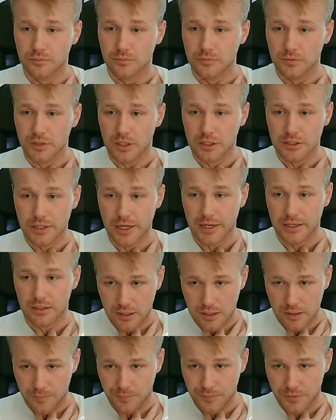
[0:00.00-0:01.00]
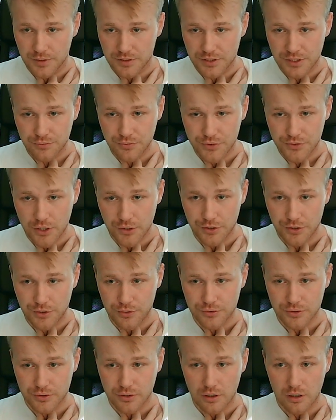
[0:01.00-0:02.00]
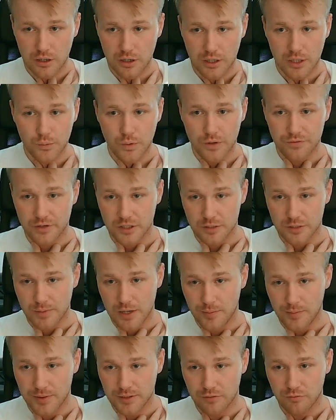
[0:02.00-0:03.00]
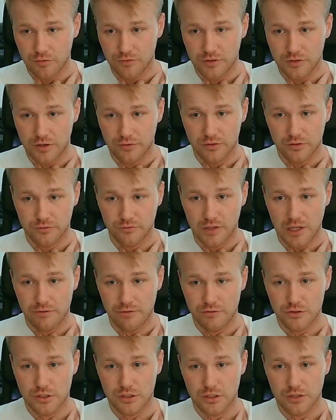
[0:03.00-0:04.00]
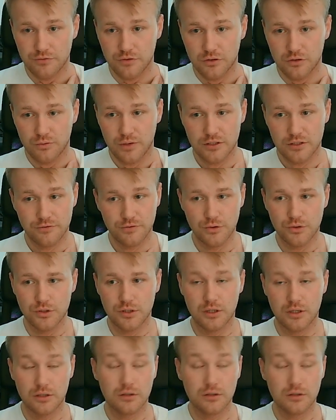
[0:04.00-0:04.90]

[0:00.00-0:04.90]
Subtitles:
Exactly. Since we started using collagen, we've experimented with different flavors and different ways of using it.